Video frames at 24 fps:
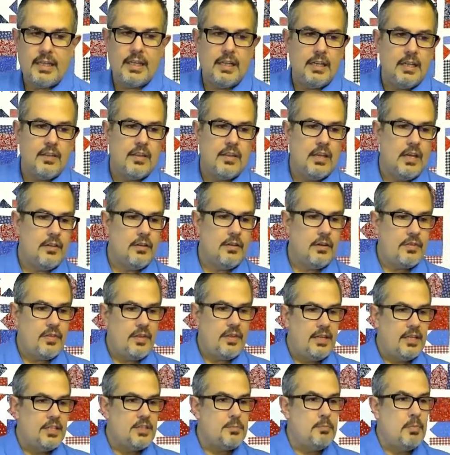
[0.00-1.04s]
to get any of the other
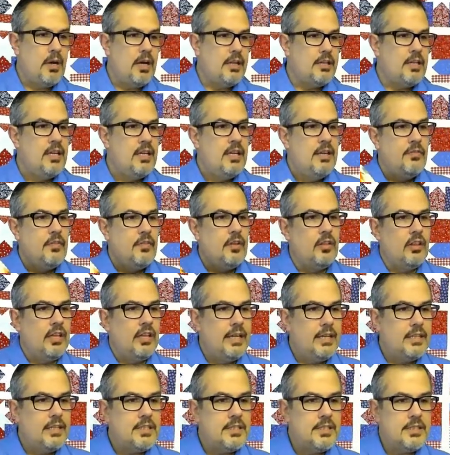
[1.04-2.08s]
things, but the
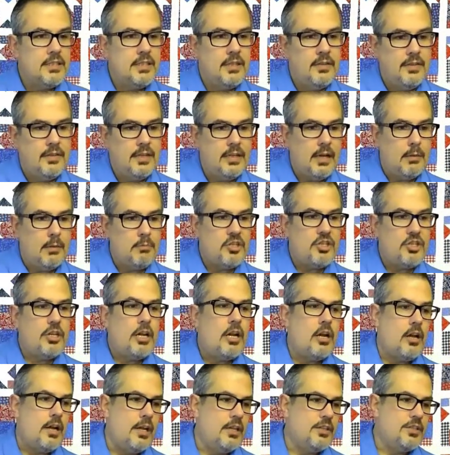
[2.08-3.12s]
links that I'm
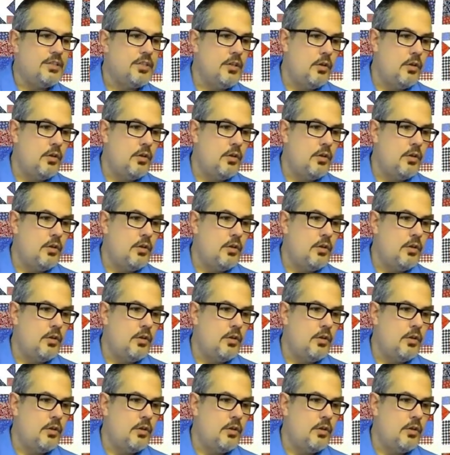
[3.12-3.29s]
sharing,